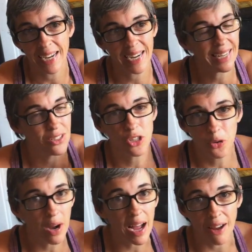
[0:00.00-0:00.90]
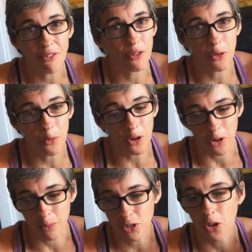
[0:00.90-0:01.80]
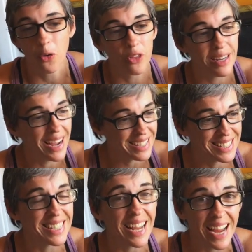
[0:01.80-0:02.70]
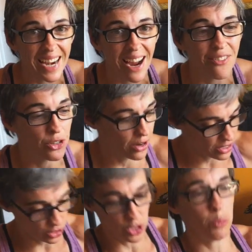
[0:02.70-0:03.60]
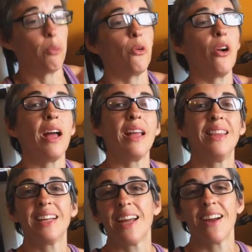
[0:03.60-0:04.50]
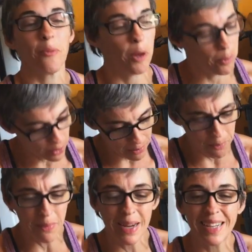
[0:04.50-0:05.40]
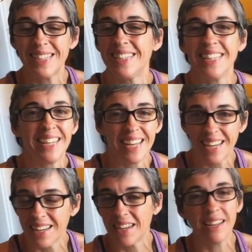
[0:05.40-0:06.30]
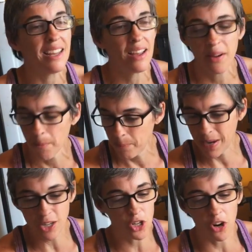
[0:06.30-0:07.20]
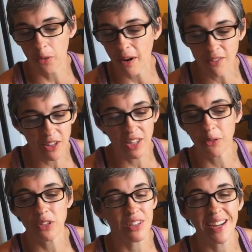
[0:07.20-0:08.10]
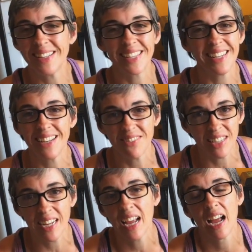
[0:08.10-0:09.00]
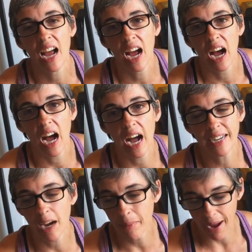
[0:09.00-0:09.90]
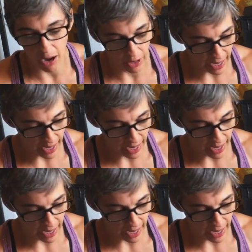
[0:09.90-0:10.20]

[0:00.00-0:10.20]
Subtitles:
It gets too hot for the worms. So the next day, after I just spread the carrot pulp around, mixed it in, made sure everything was nice and even, I come out